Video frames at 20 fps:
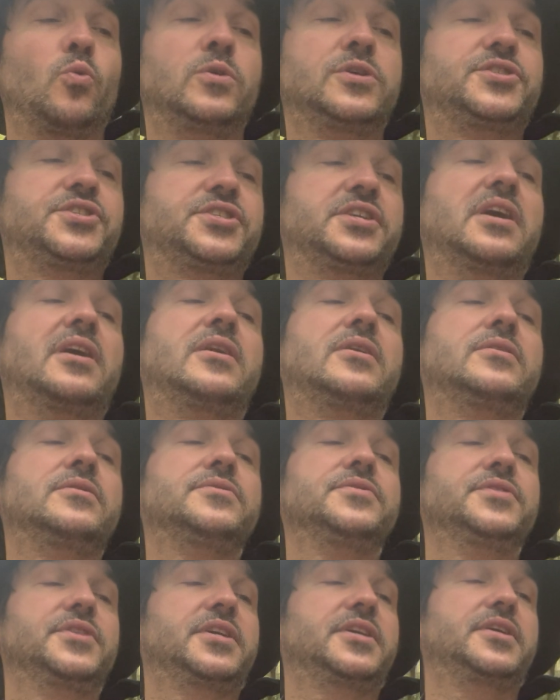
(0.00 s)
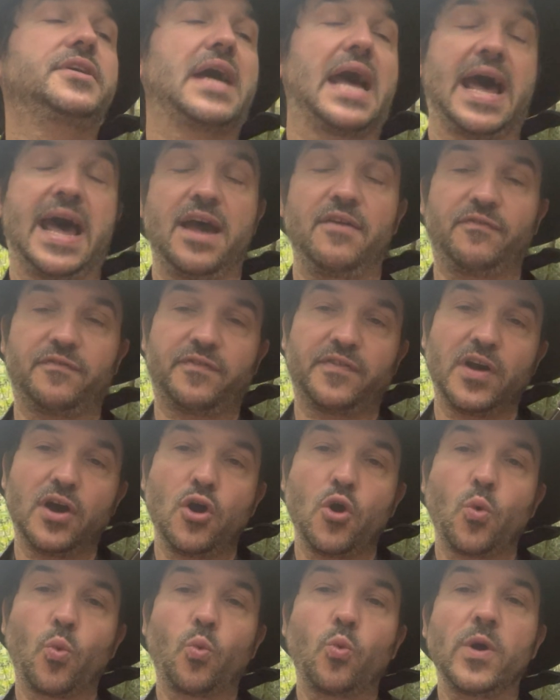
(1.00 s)
was on the F
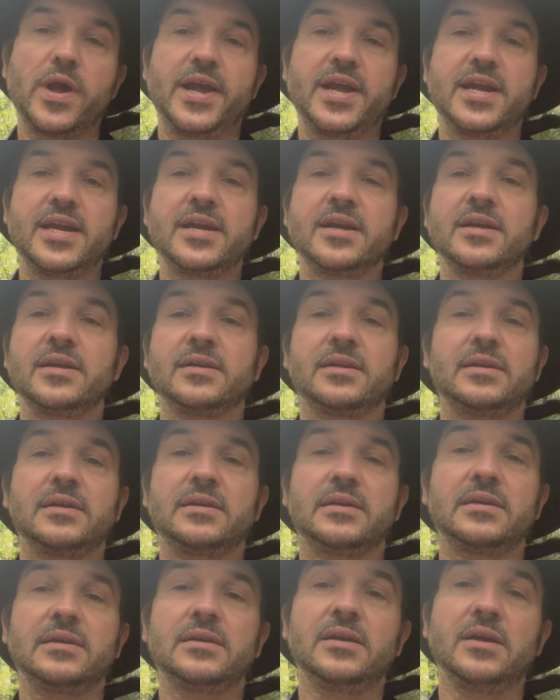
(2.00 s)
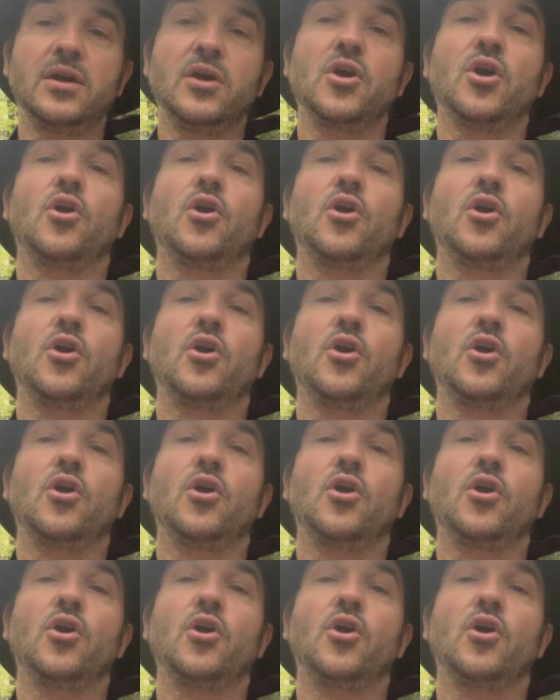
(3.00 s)
wing.